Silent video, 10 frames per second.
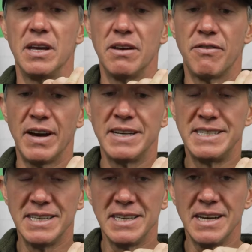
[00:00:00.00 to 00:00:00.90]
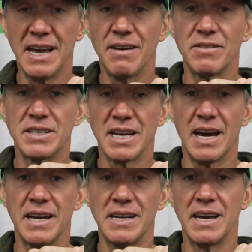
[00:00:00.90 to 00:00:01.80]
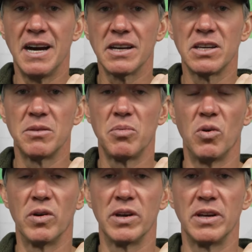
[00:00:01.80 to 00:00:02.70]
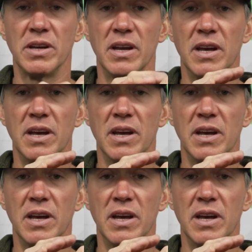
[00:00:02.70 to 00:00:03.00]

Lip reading: If I didn't have a tied nocking point,